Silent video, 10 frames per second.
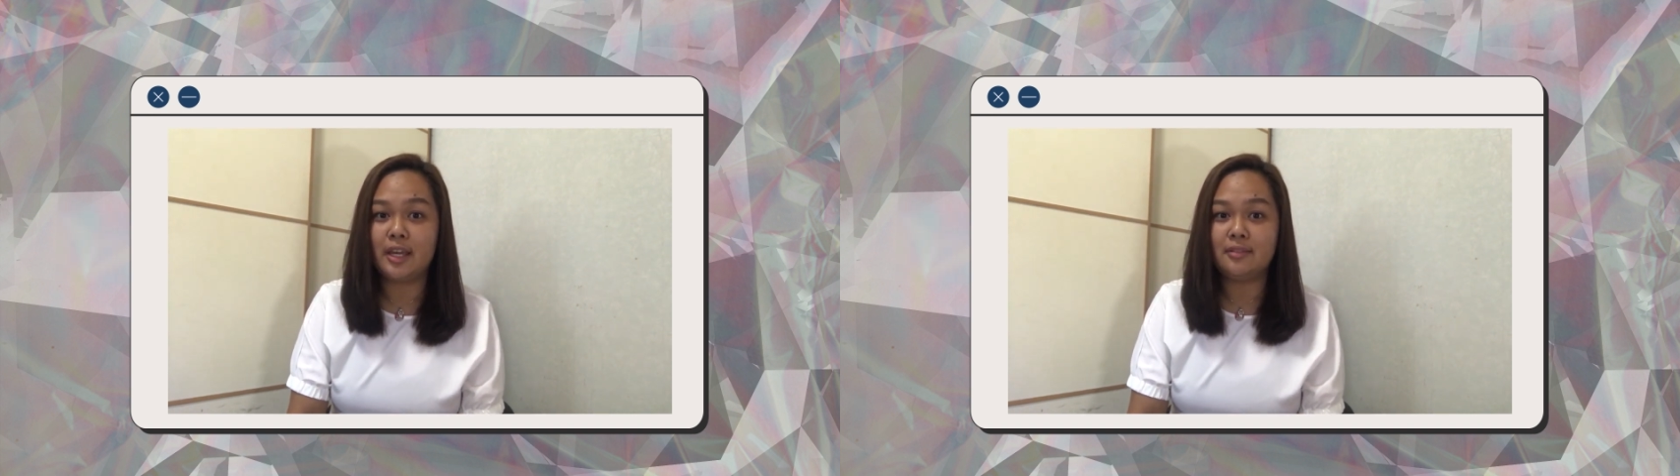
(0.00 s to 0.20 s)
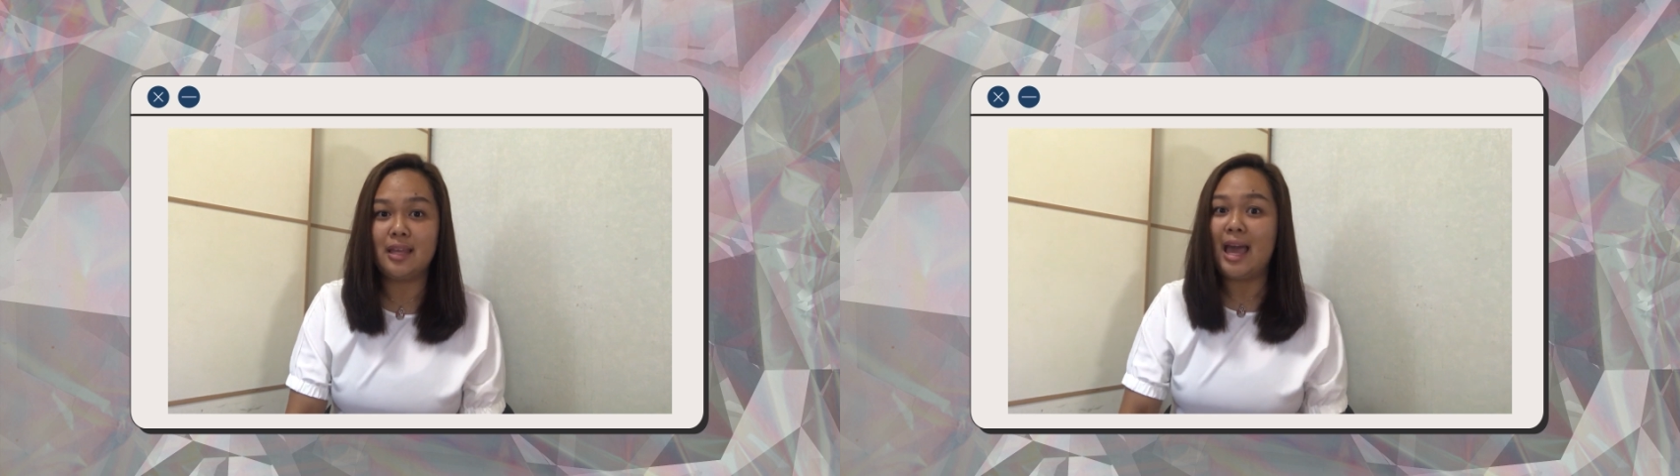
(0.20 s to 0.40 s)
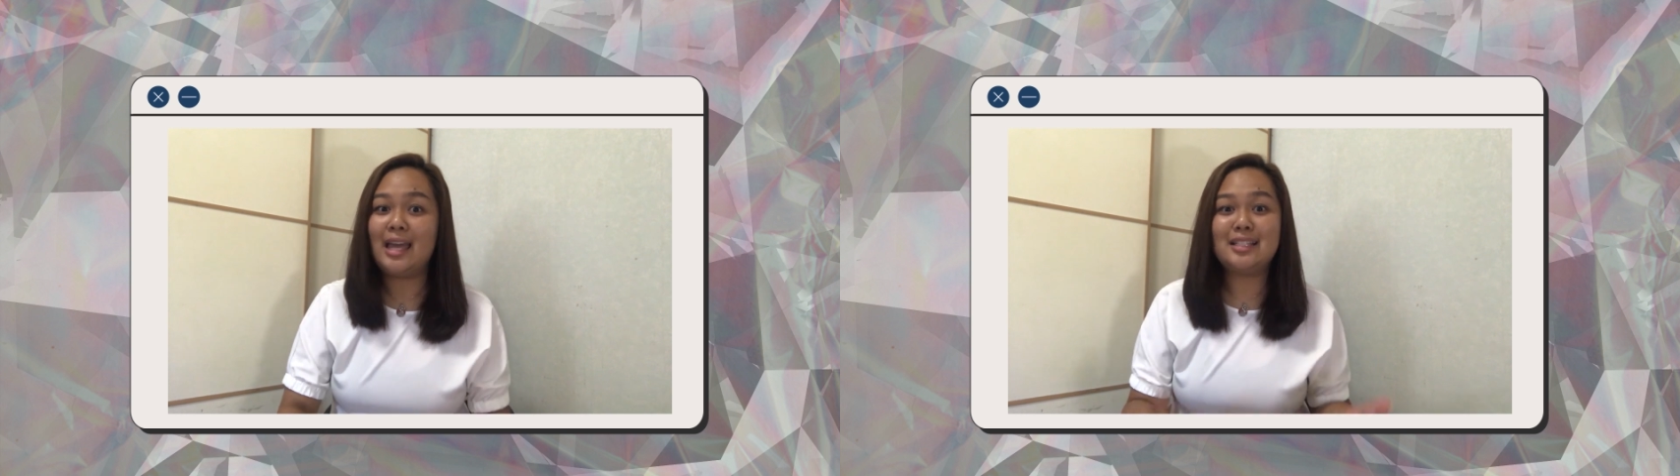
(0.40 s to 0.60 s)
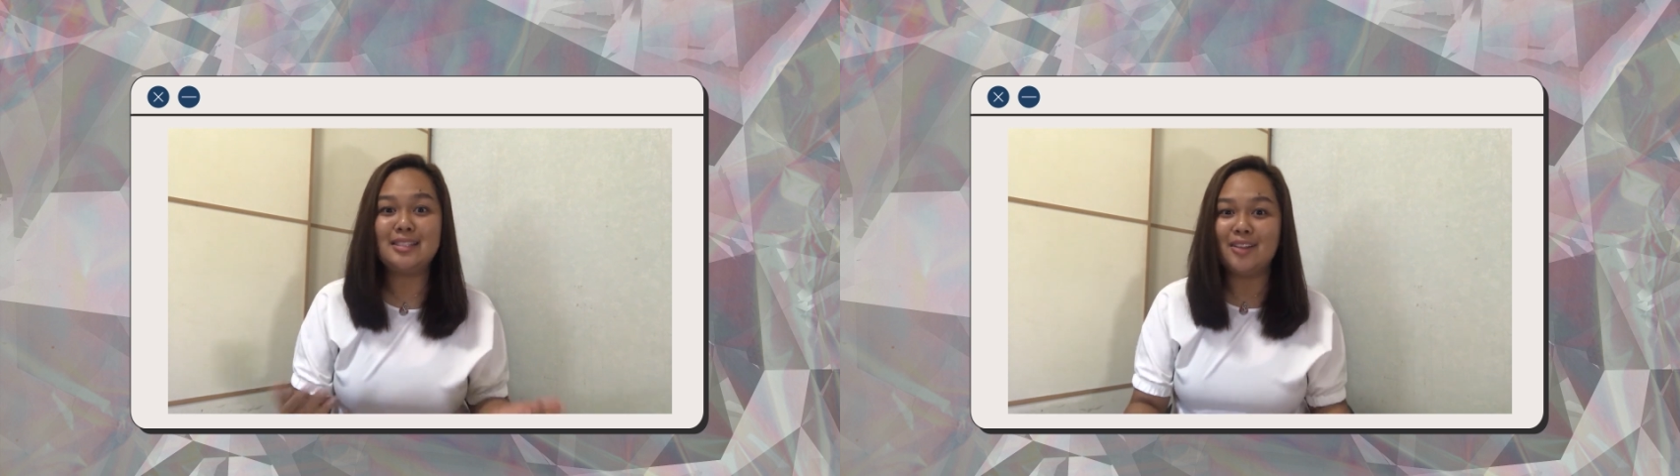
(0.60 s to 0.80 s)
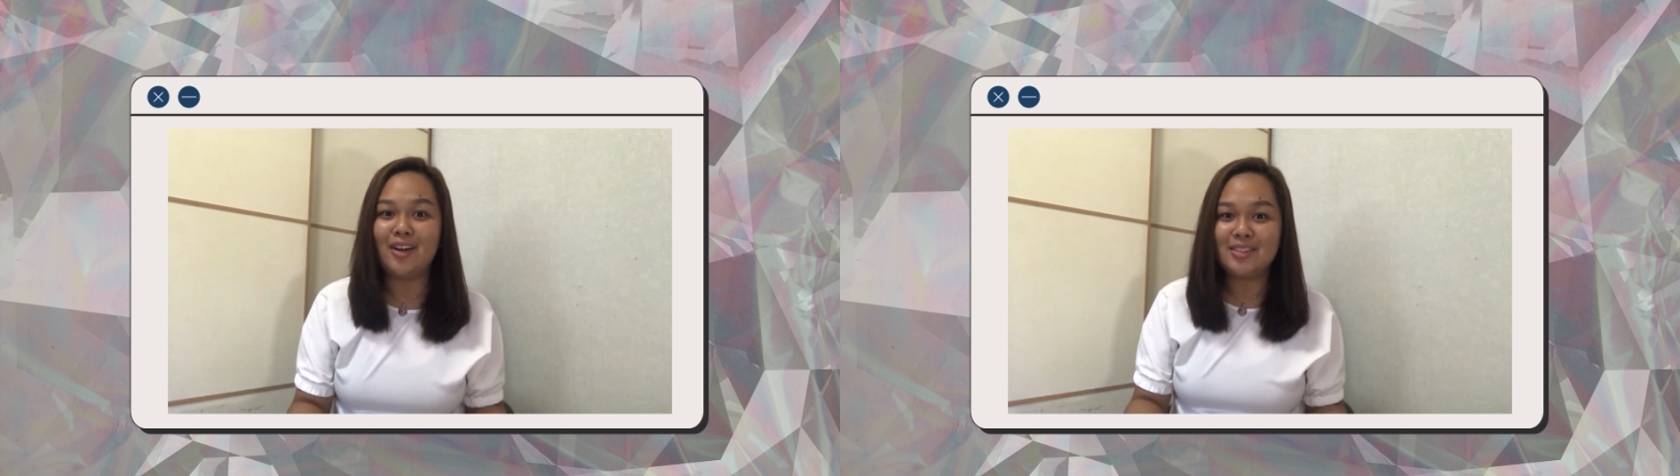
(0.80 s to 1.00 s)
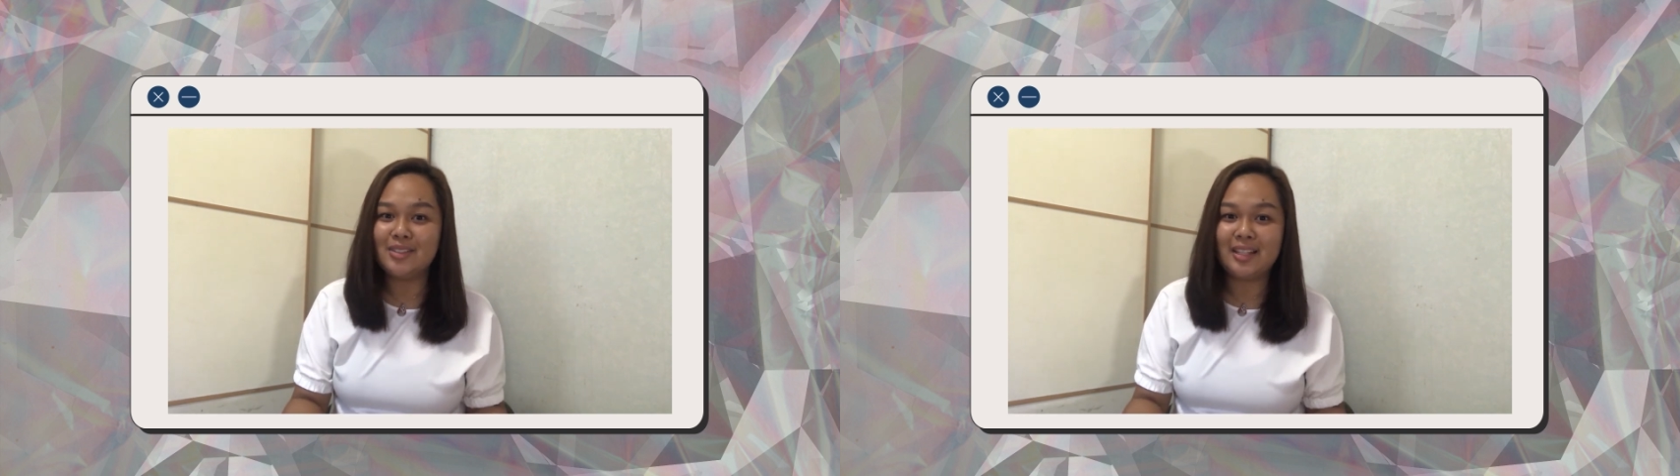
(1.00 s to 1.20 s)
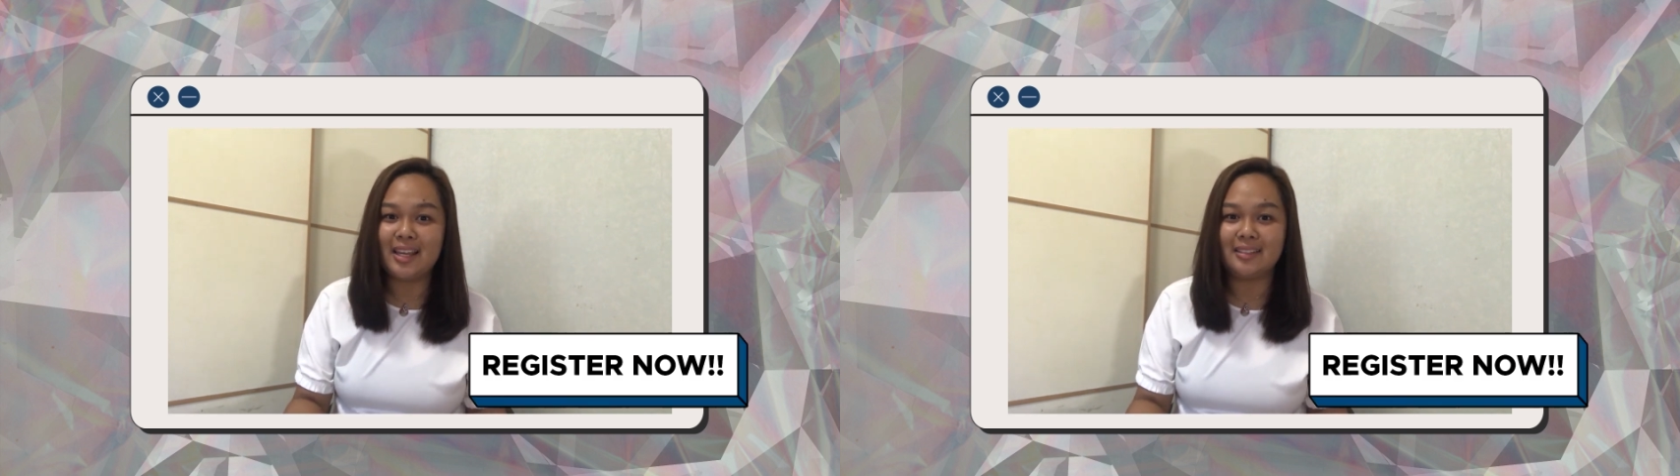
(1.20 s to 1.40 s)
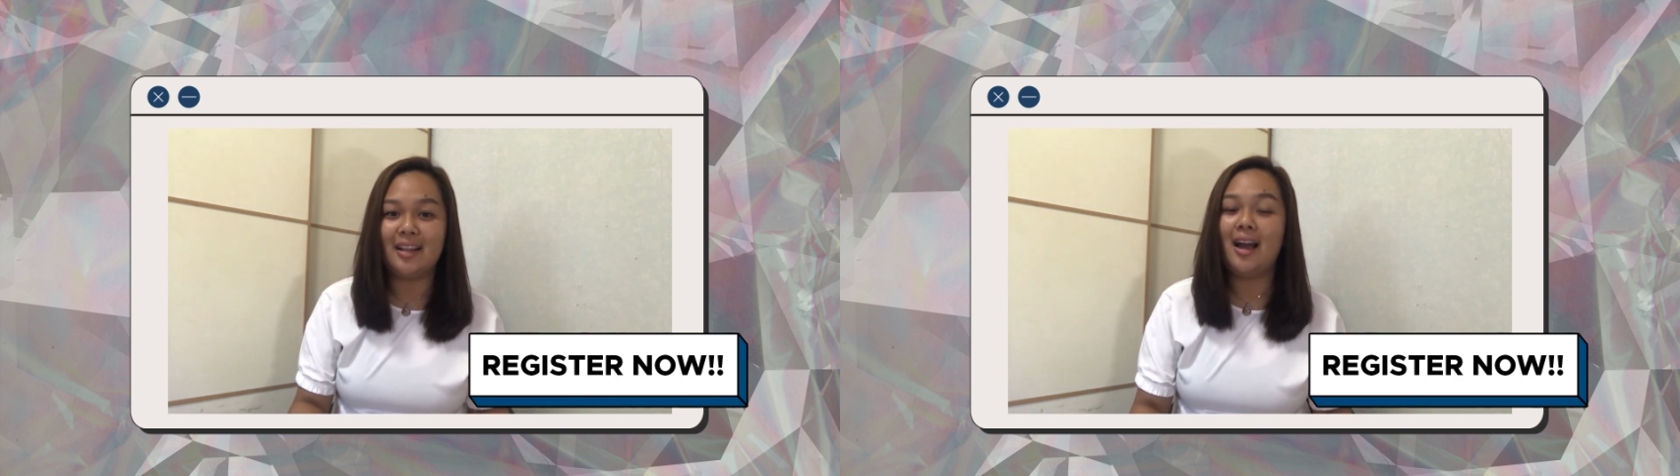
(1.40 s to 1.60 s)
yet, it's not too
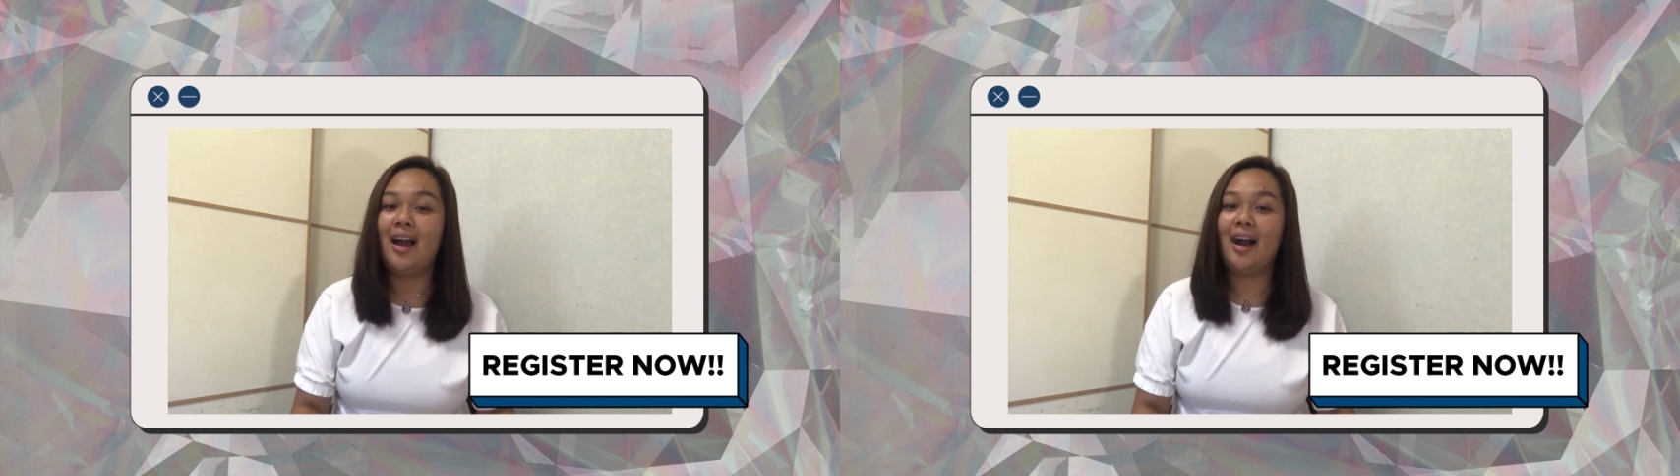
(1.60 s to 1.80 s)
late.